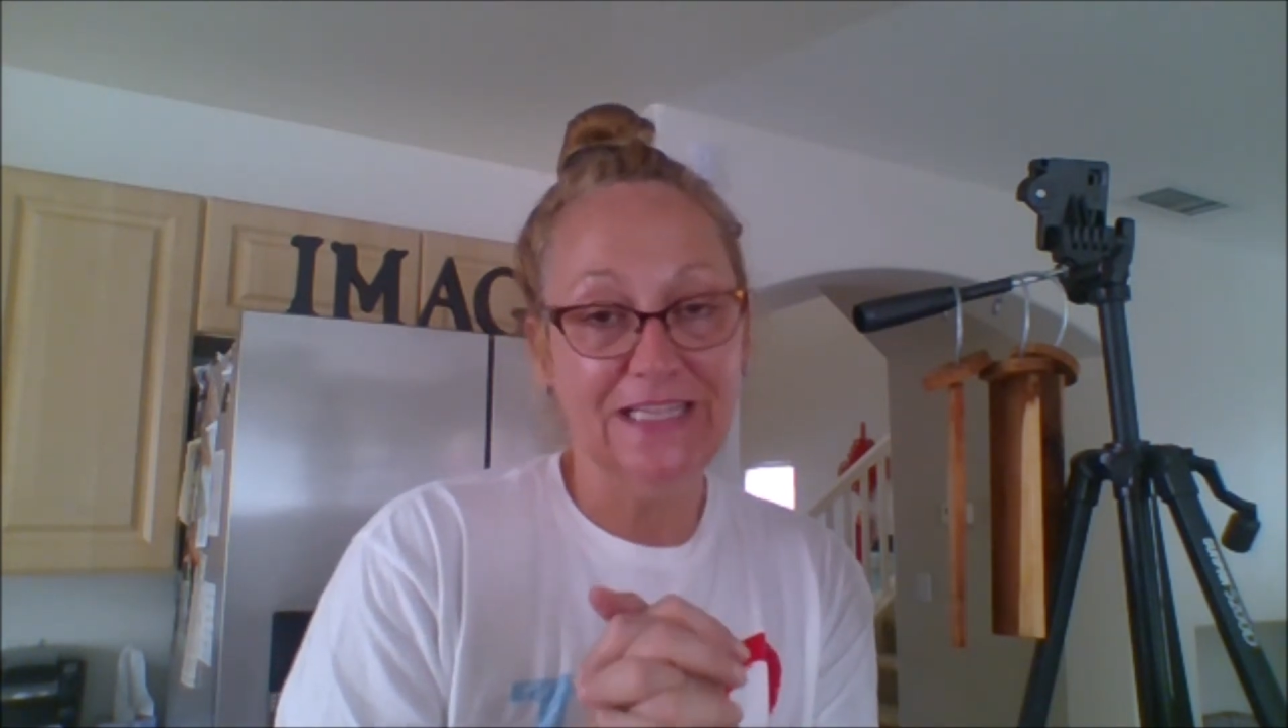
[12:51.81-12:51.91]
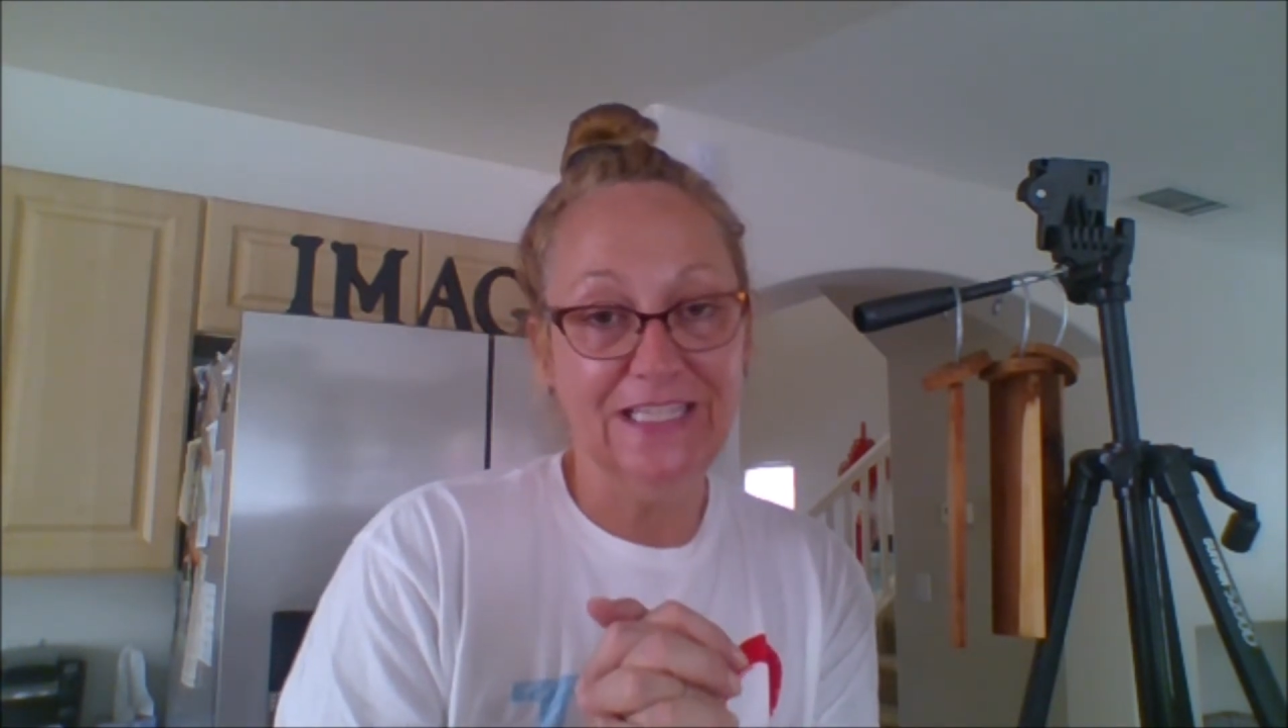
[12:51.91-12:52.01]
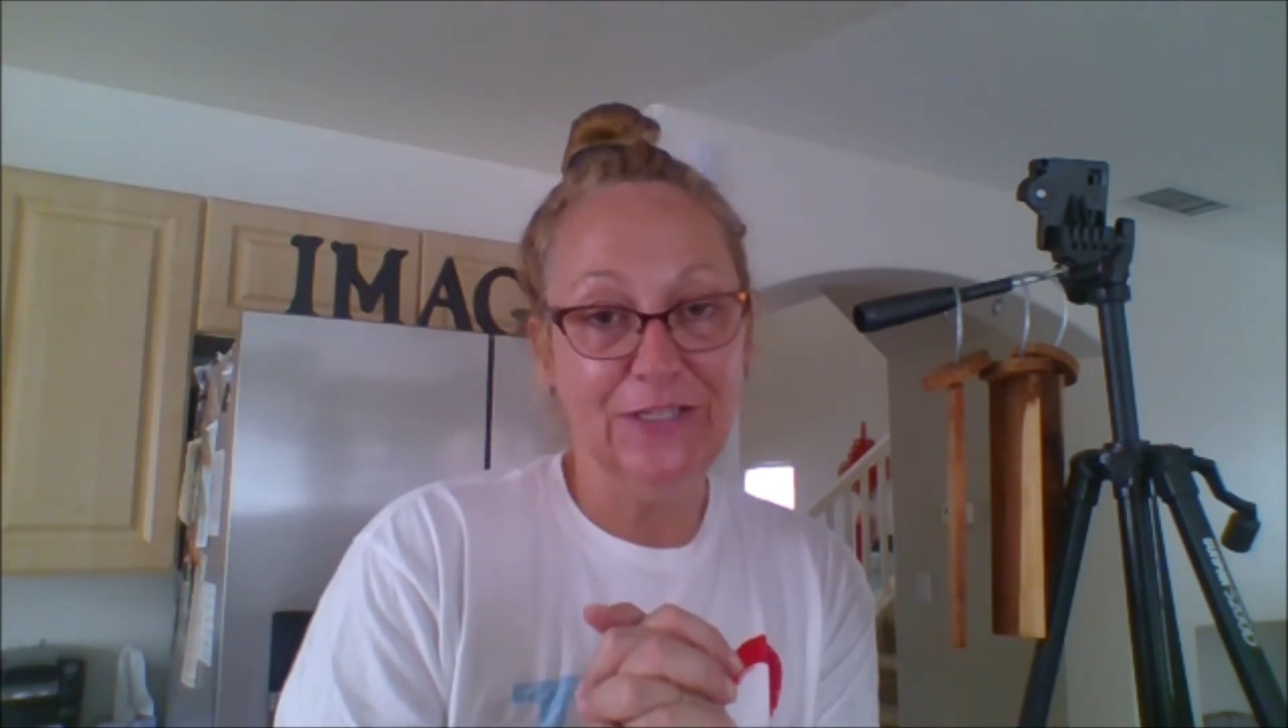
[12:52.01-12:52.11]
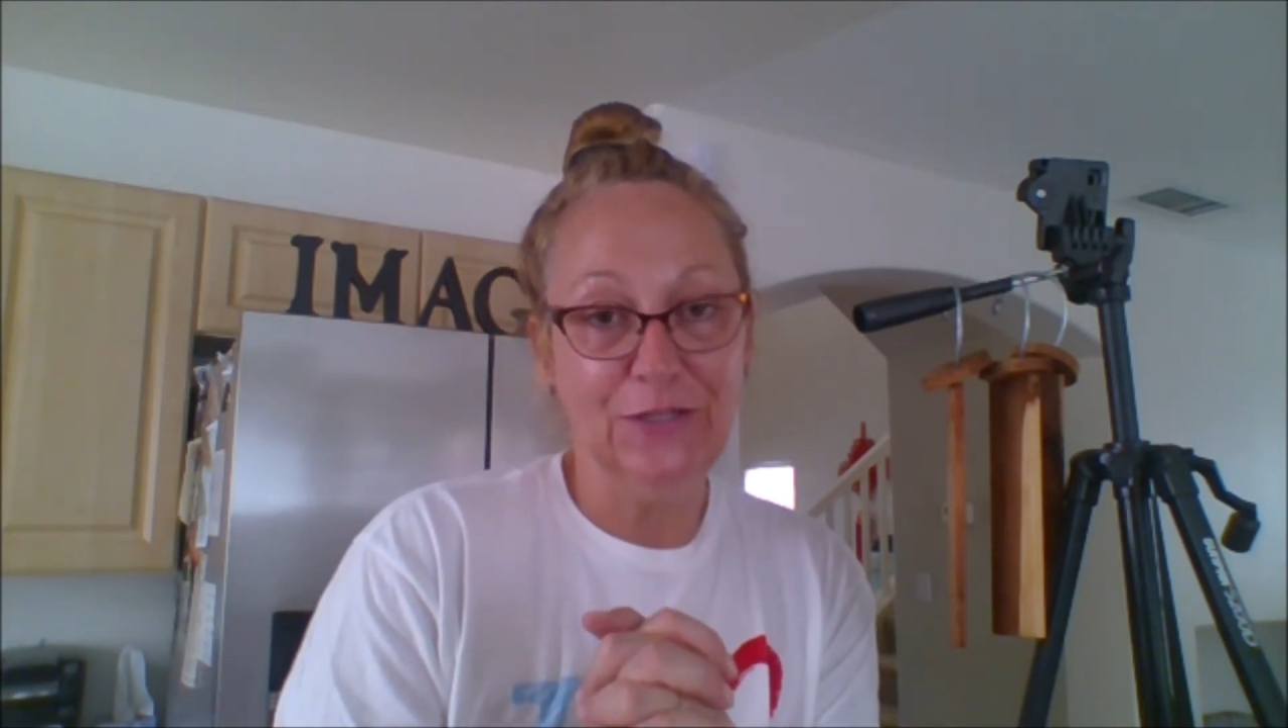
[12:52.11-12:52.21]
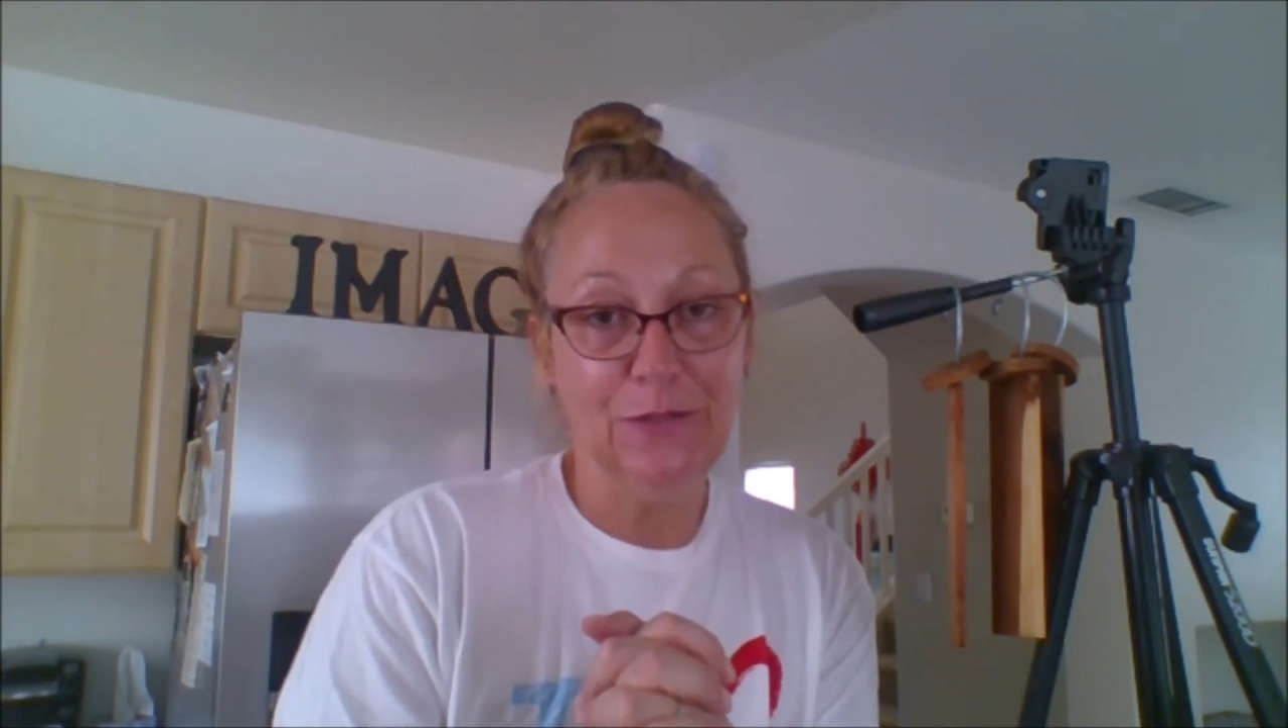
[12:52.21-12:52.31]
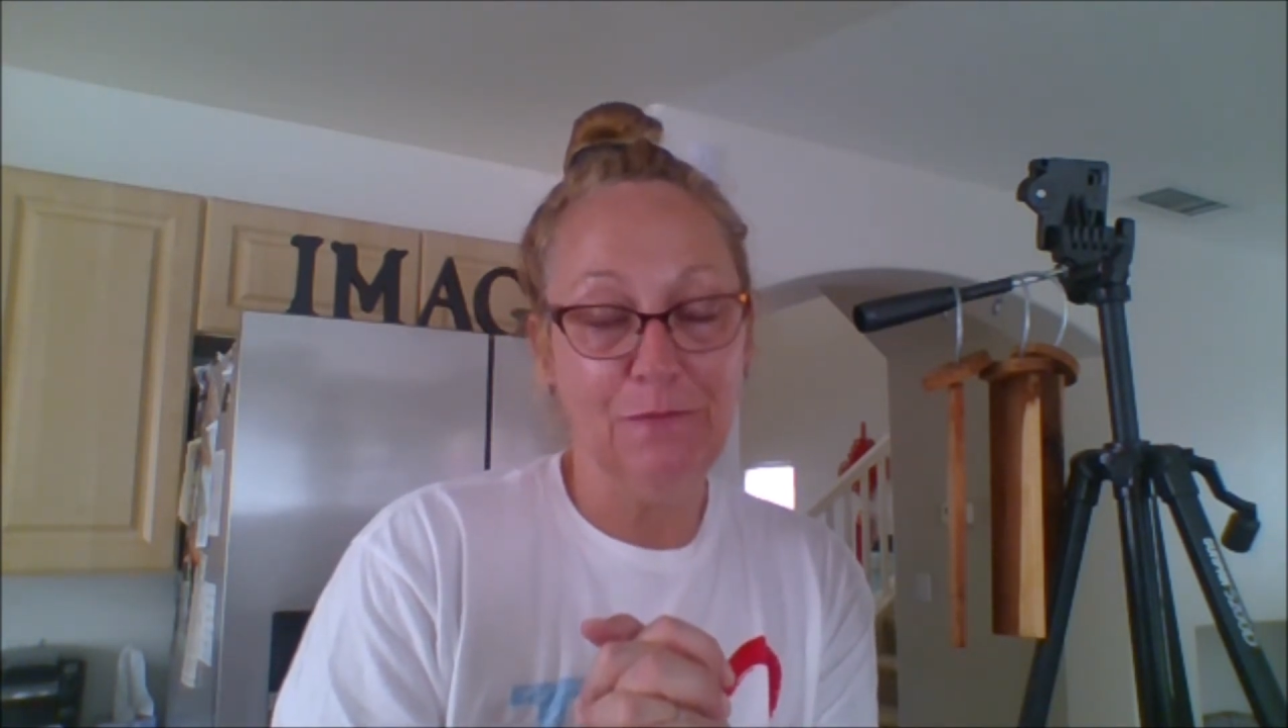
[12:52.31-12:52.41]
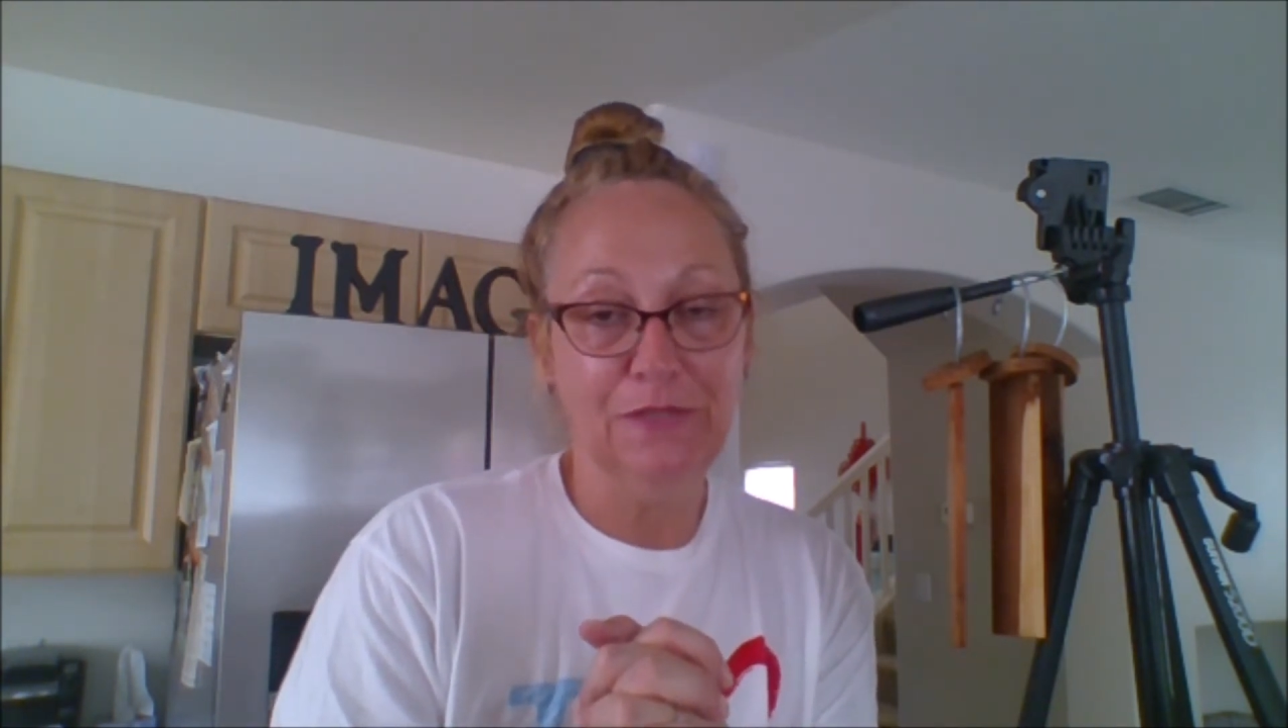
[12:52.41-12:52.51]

little